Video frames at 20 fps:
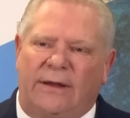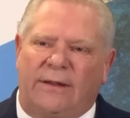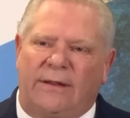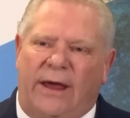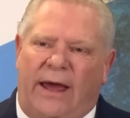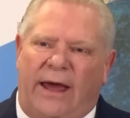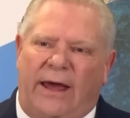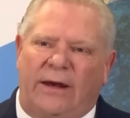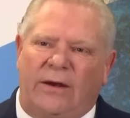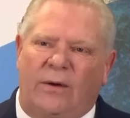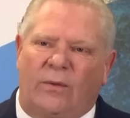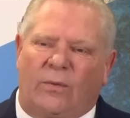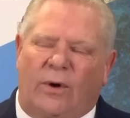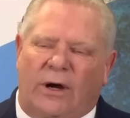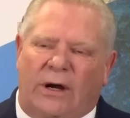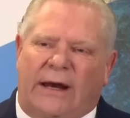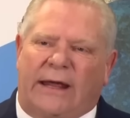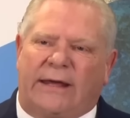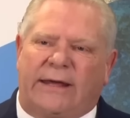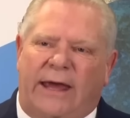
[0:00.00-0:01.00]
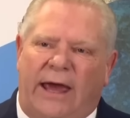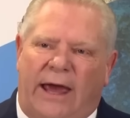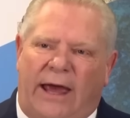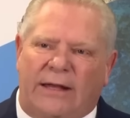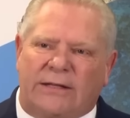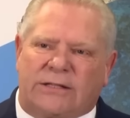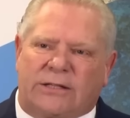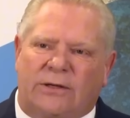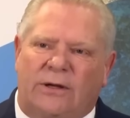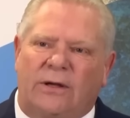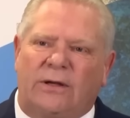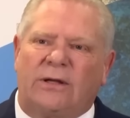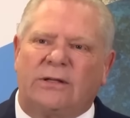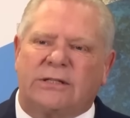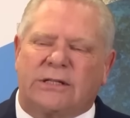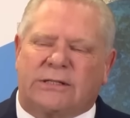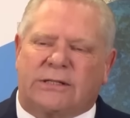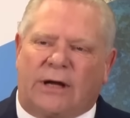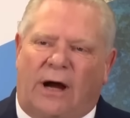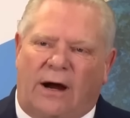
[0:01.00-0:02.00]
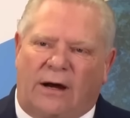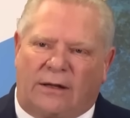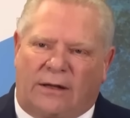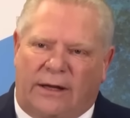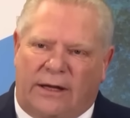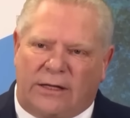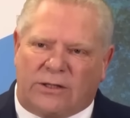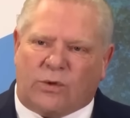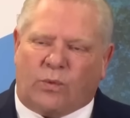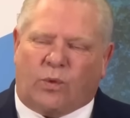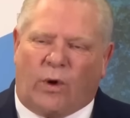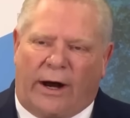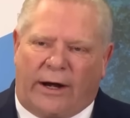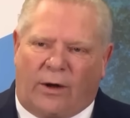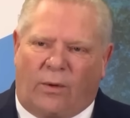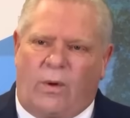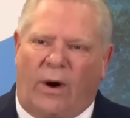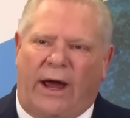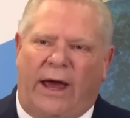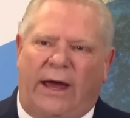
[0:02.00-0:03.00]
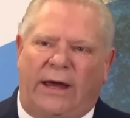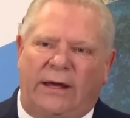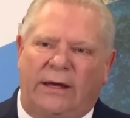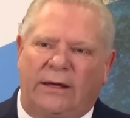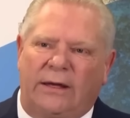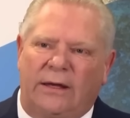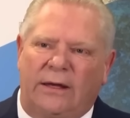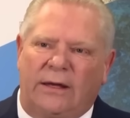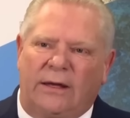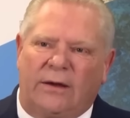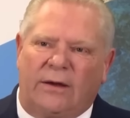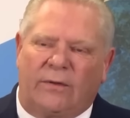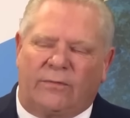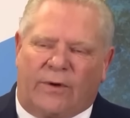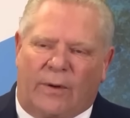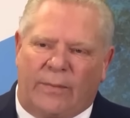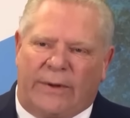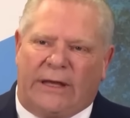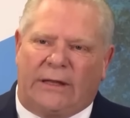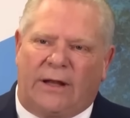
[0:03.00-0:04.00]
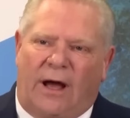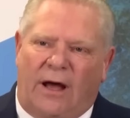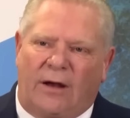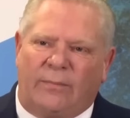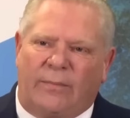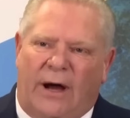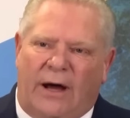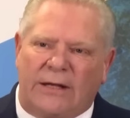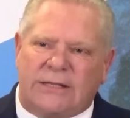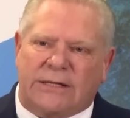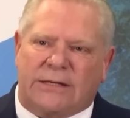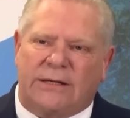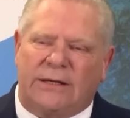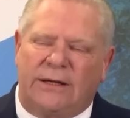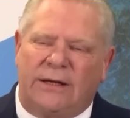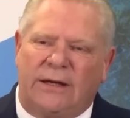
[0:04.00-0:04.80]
Then we're going to cancel Starlinks right away from Elon Musk.